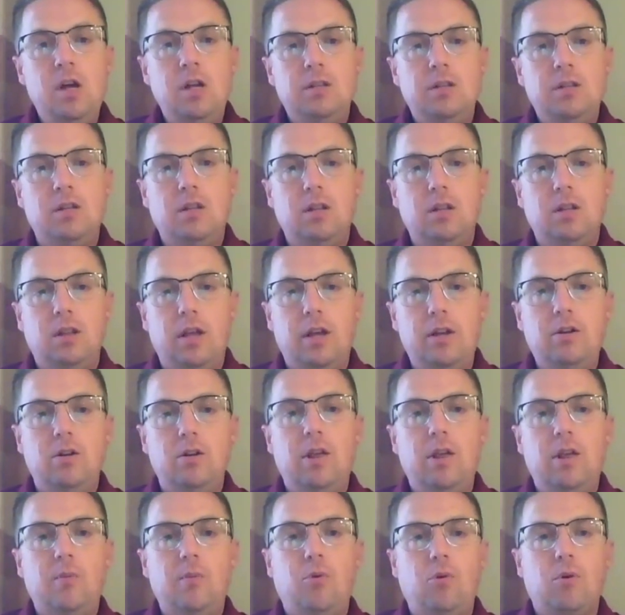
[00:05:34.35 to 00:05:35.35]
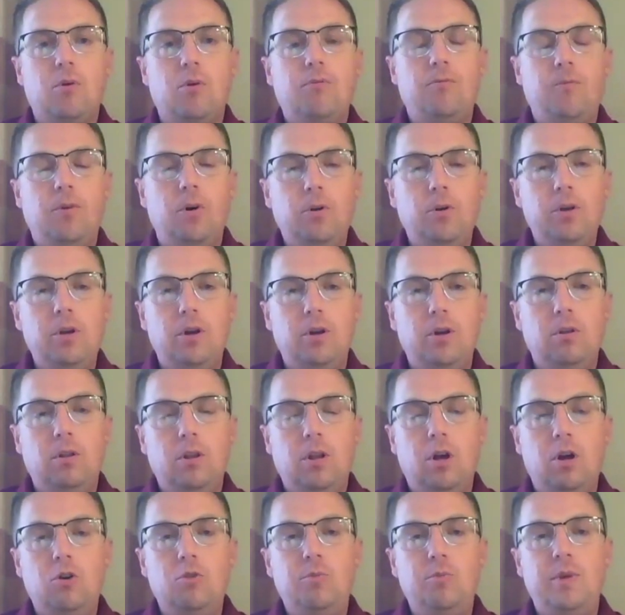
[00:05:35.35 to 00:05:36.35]
To the lender, that portfolio
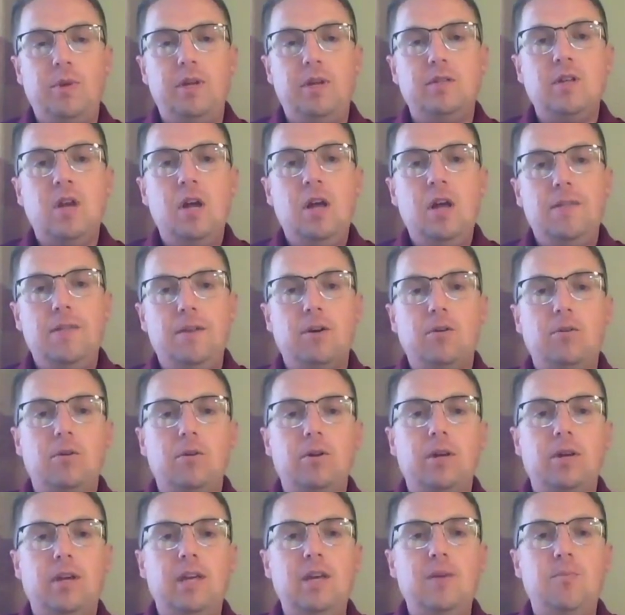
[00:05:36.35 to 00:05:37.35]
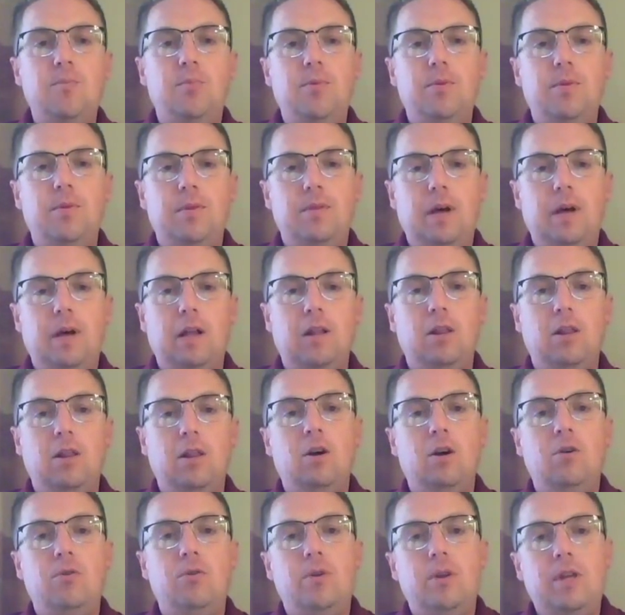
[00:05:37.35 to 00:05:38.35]
loan means they're going to keep a
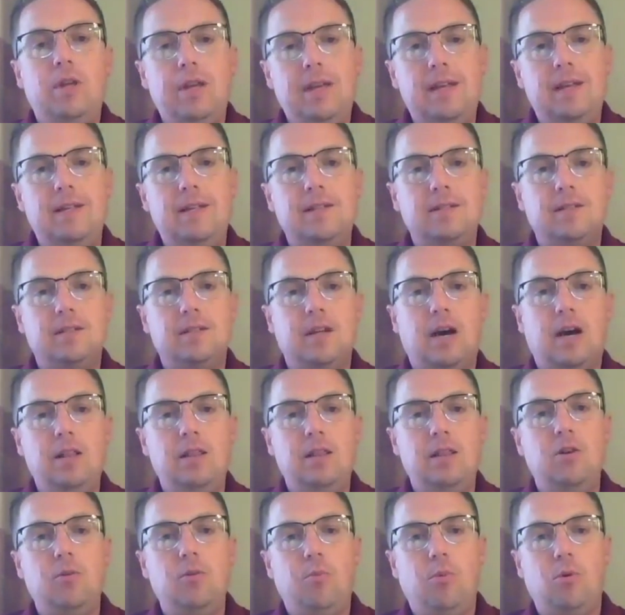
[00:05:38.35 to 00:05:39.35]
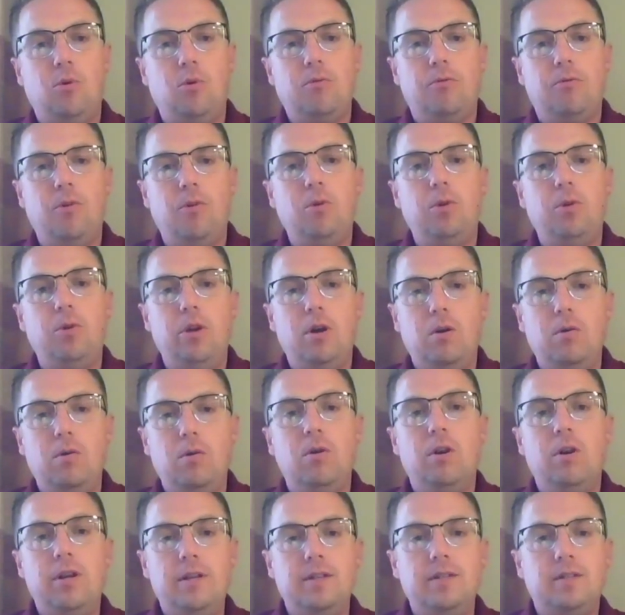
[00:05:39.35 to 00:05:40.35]
loan inside their portfolio
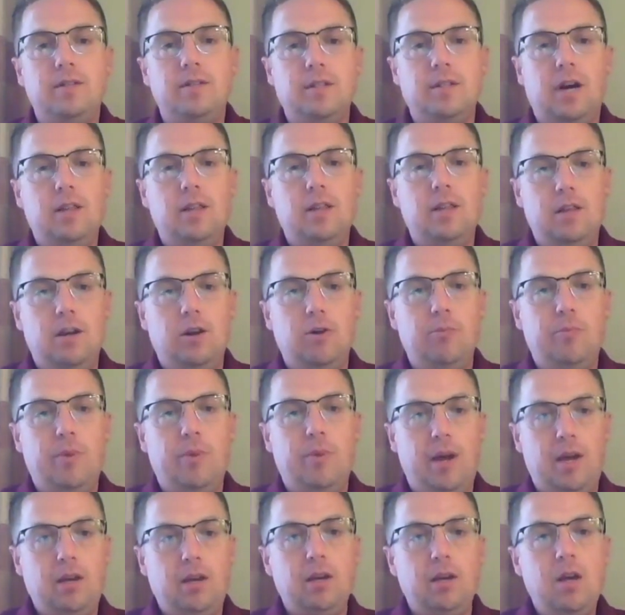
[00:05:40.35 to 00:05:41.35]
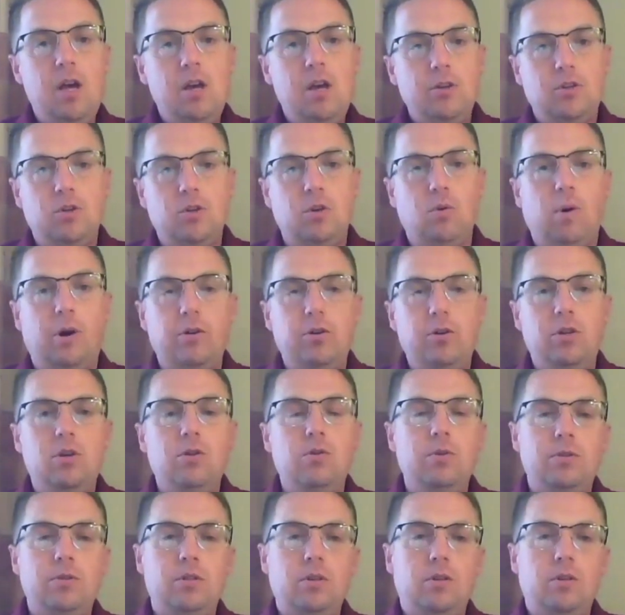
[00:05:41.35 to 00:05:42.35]
or inside their bank. So while
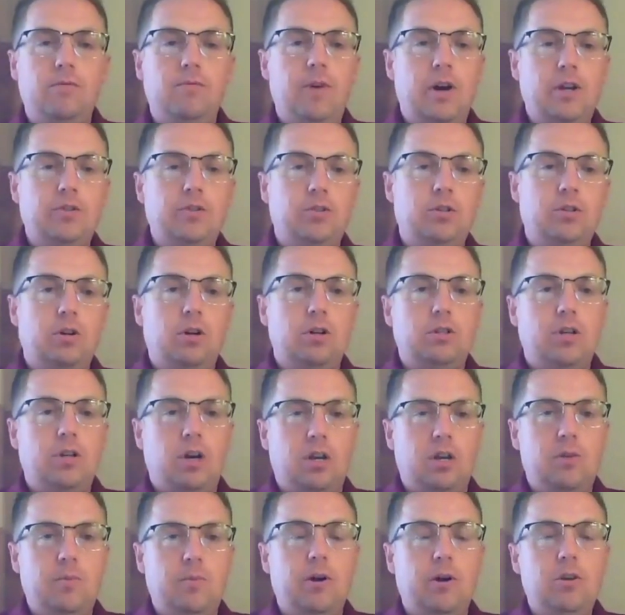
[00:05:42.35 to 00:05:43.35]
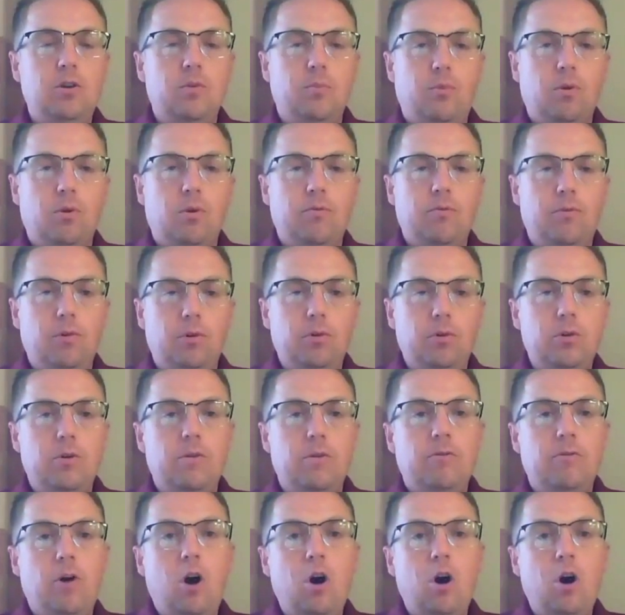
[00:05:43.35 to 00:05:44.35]
you as the investor are talking about your portfolio
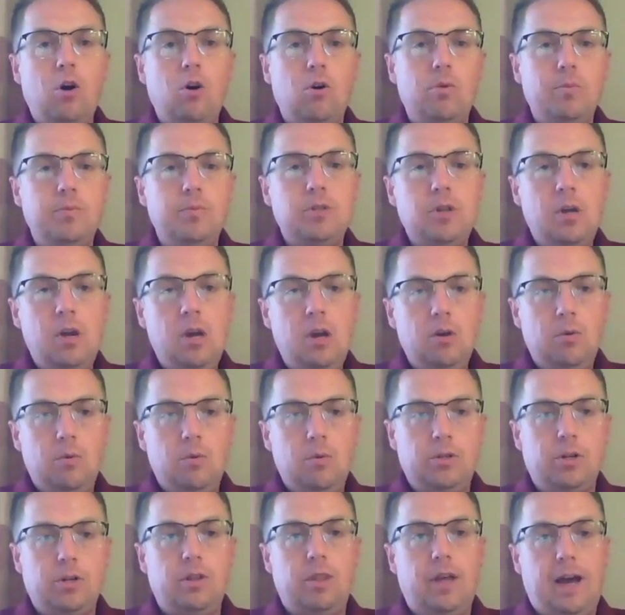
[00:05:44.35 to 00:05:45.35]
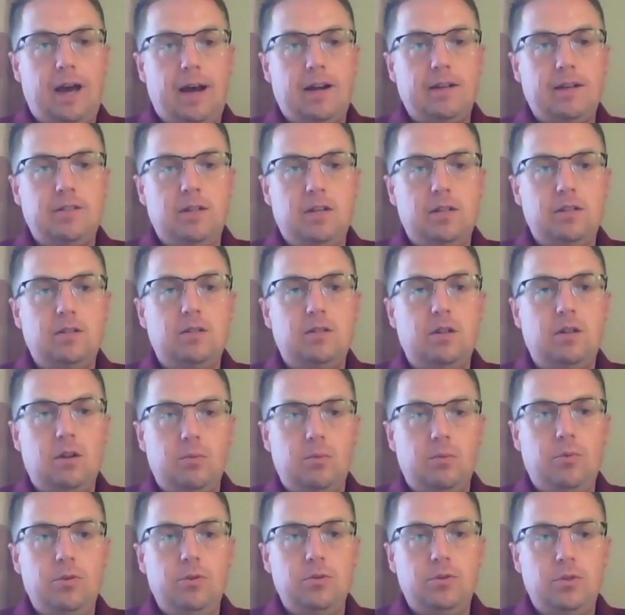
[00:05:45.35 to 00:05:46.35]
of homes, which are the assets that are
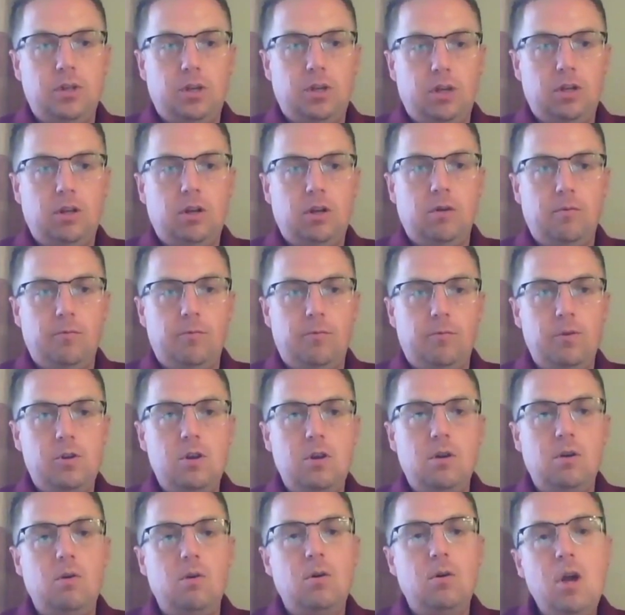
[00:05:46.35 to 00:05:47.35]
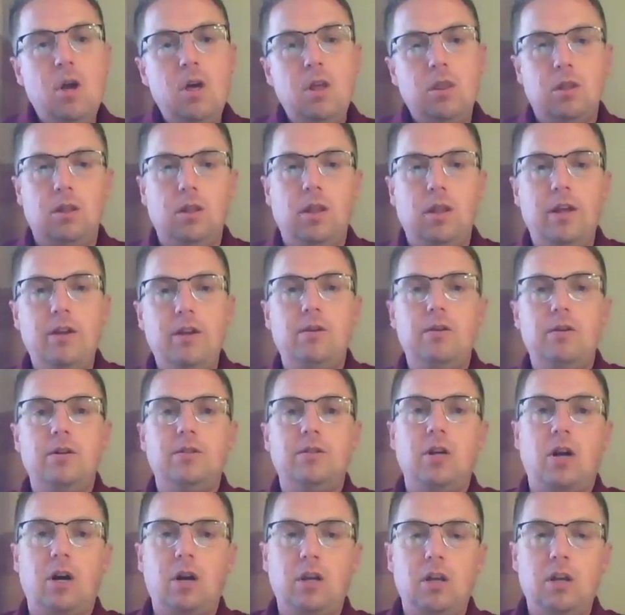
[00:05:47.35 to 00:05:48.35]
producing income for you, the lender is
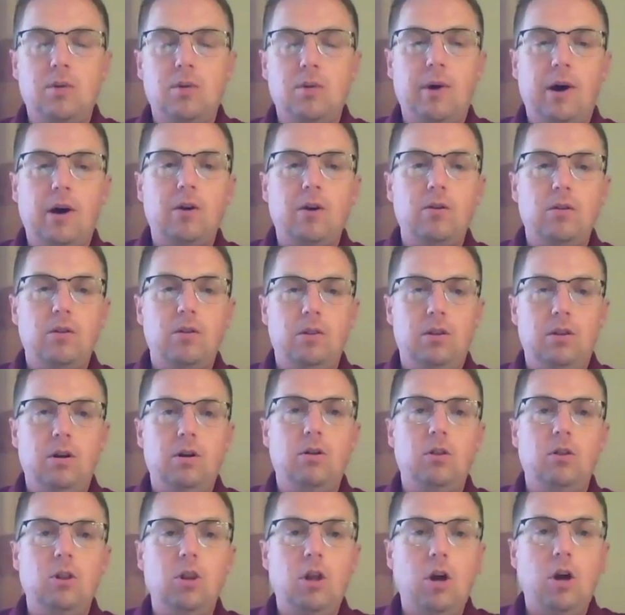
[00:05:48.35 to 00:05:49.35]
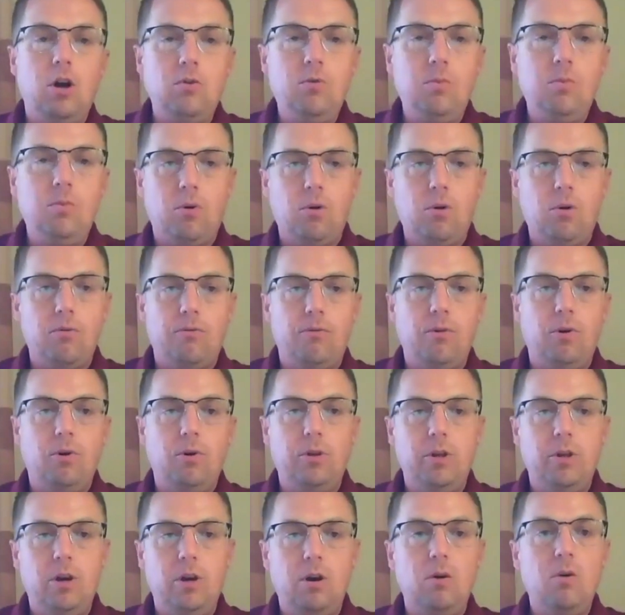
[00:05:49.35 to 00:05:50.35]
talking about their loan
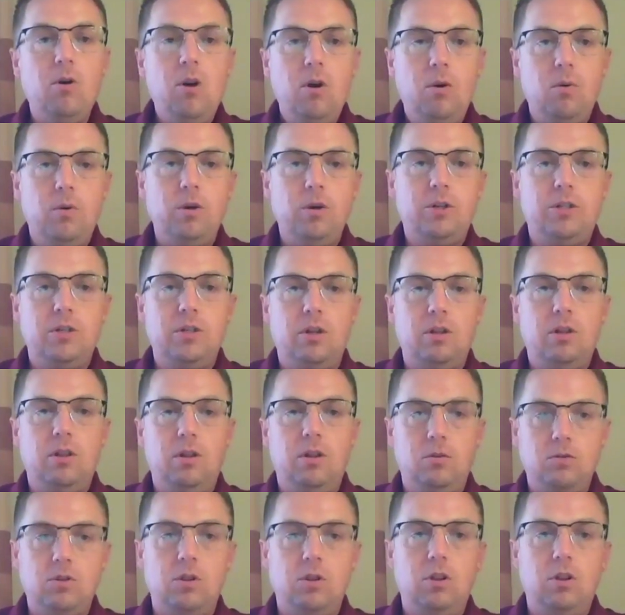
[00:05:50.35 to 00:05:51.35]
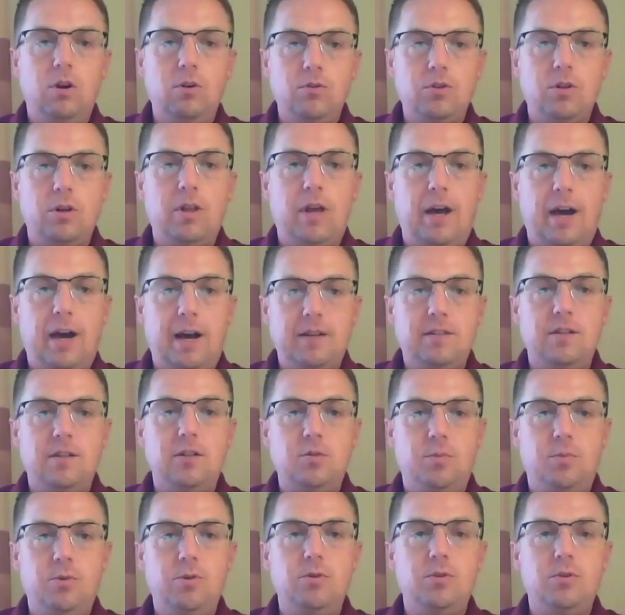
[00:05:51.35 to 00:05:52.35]
portfolio, which those loans are the
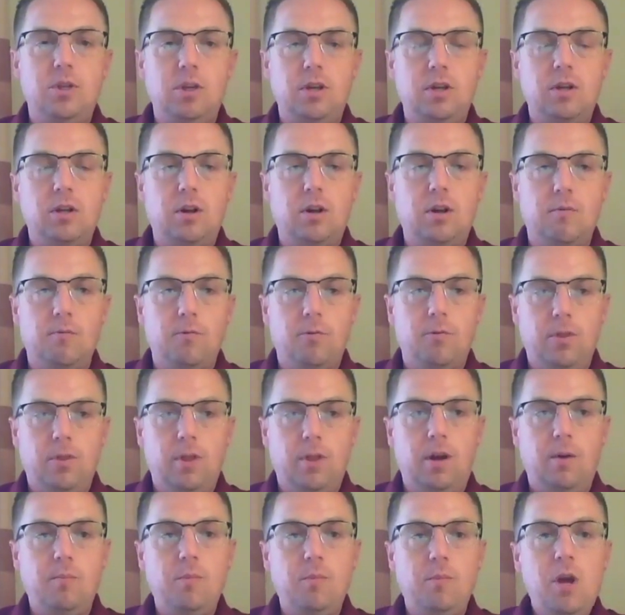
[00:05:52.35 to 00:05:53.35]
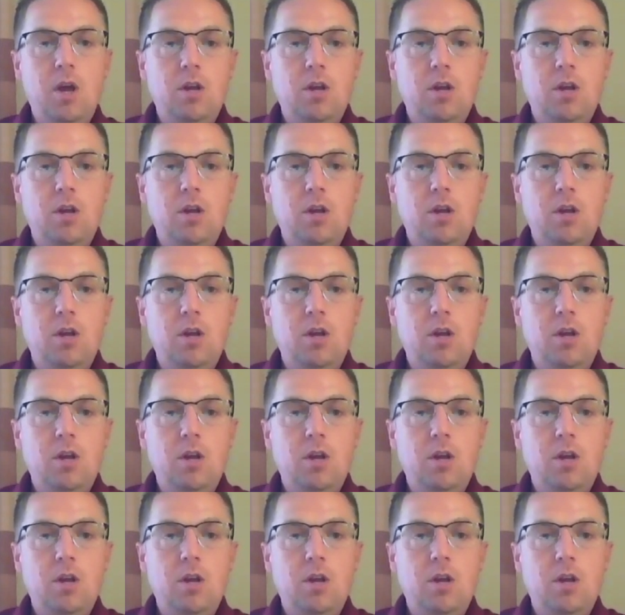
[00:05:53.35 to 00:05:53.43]
assets producing income for them.